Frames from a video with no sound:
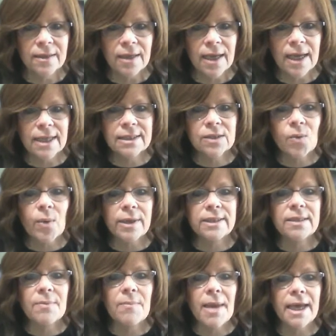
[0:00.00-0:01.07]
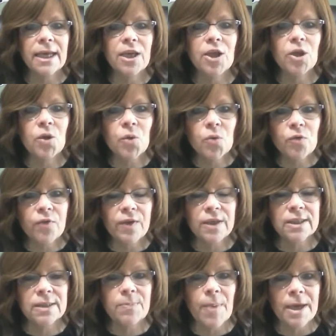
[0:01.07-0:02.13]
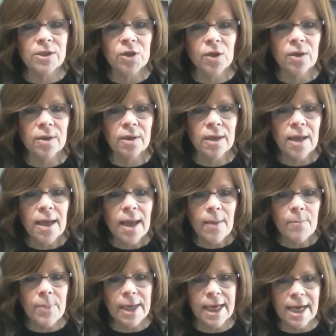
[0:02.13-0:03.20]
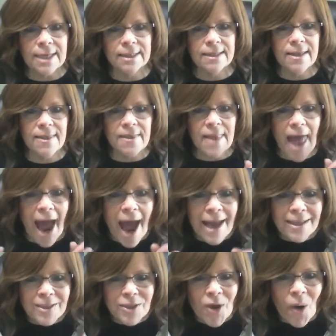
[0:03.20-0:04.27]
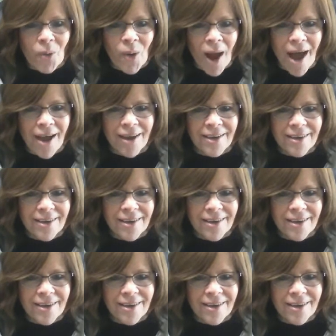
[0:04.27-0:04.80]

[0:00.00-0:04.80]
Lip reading: It's going to make you feel special because that Torah